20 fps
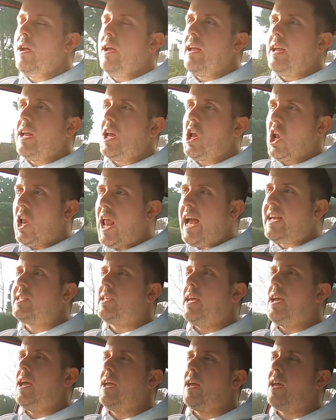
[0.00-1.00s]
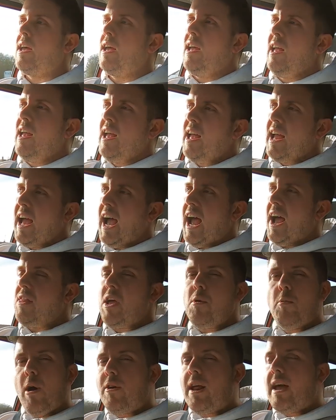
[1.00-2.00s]
classic, and they
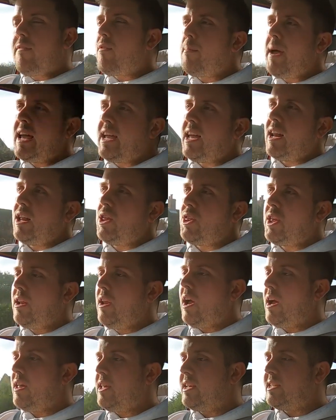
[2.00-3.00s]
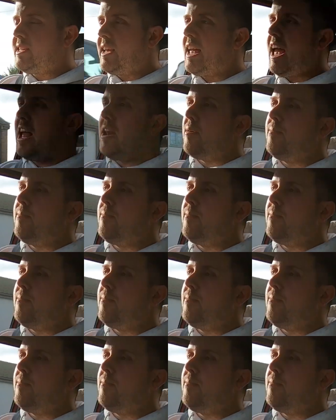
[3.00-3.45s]
won't ever make anything like this again.